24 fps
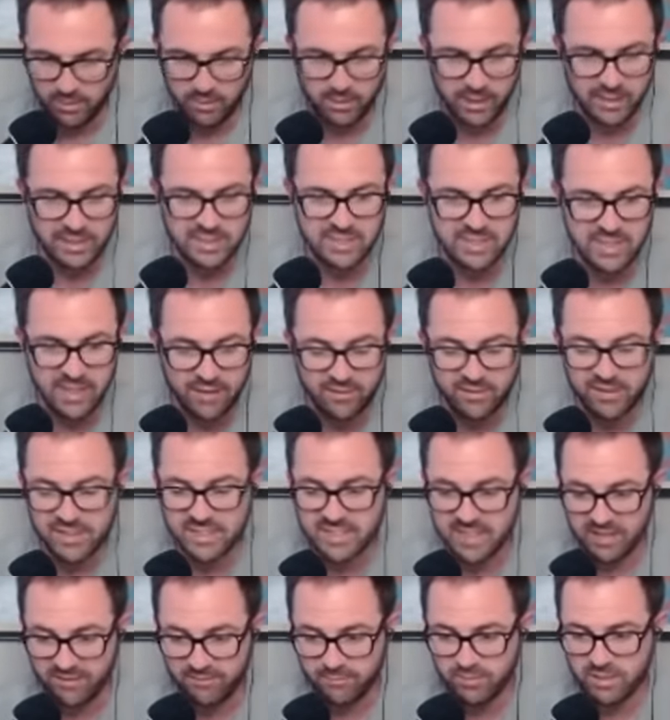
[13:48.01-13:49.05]
like seventy
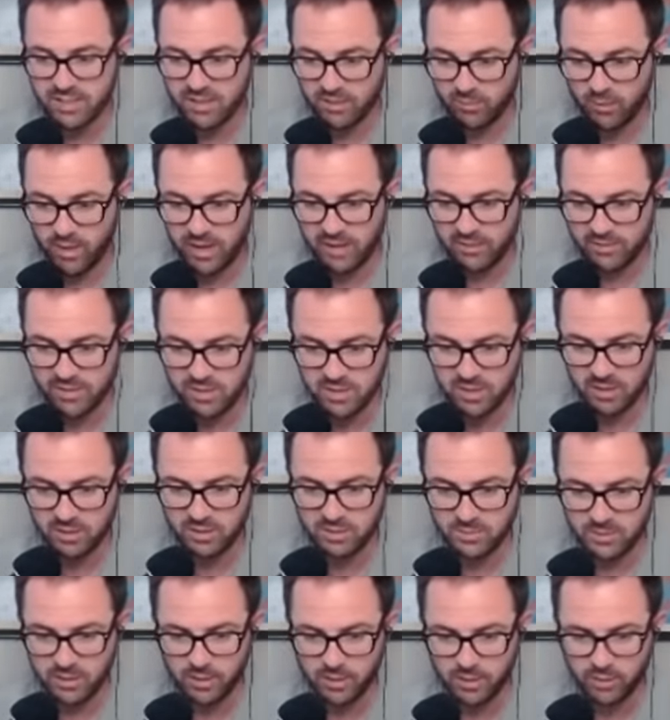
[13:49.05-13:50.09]
seven percent of white
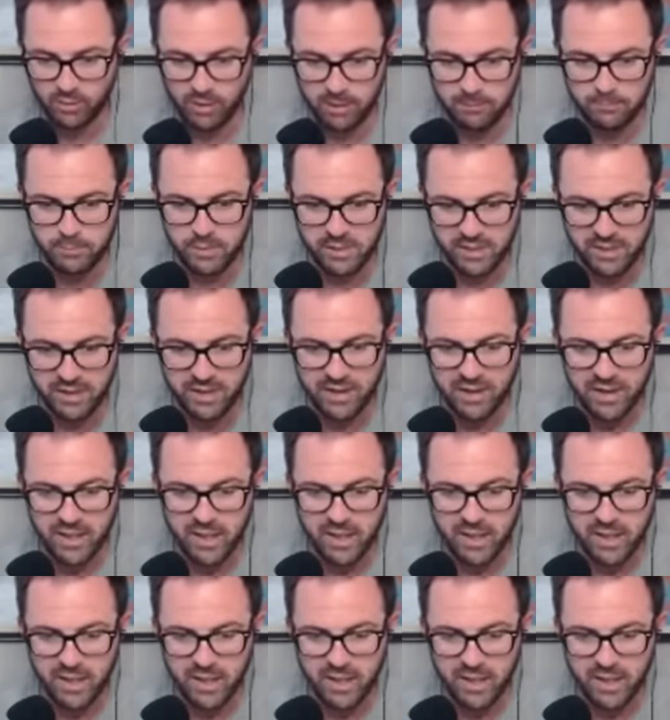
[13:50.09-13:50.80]
evangelicals be grumpy